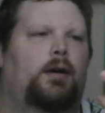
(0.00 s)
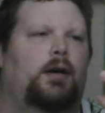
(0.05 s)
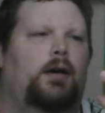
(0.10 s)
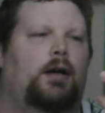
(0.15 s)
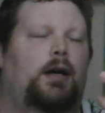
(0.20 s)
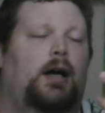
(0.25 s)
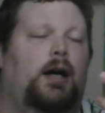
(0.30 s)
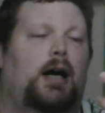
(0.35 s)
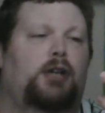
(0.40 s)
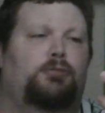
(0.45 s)

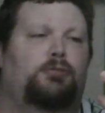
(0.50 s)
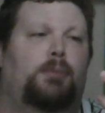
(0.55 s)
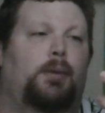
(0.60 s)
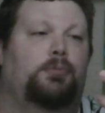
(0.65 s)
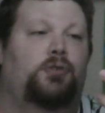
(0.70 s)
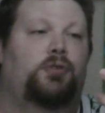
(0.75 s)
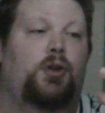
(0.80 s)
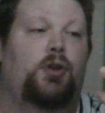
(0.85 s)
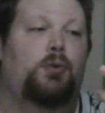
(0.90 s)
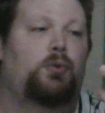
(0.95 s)
ice
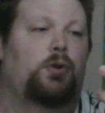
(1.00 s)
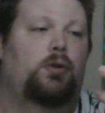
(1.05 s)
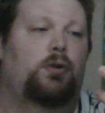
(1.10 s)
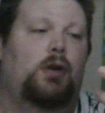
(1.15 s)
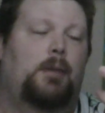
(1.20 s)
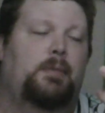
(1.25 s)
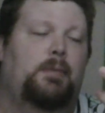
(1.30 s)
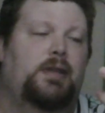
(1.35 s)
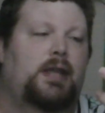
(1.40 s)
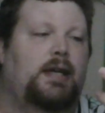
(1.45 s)
pops,
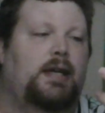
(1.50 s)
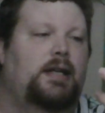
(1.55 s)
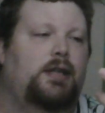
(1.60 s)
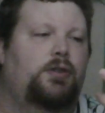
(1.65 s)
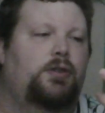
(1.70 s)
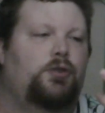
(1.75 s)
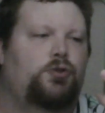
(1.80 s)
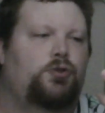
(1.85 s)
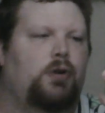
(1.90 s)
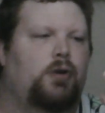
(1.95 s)
they did
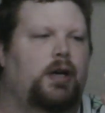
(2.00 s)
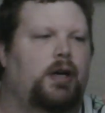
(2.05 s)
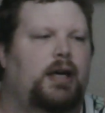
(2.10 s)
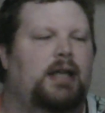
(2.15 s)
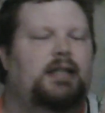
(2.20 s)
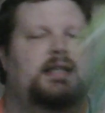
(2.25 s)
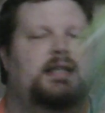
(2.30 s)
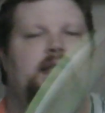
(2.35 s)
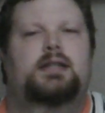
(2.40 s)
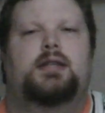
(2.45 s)
the trick.
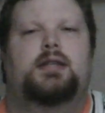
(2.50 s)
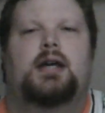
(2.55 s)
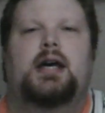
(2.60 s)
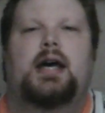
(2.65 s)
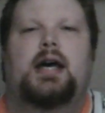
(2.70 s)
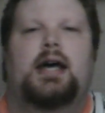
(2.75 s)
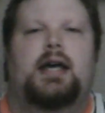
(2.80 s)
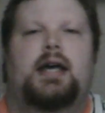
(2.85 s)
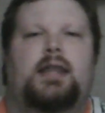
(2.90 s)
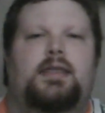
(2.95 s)

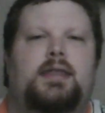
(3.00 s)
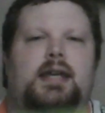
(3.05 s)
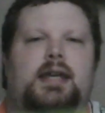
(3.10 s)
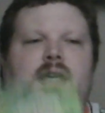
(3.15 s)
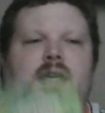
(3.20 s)
These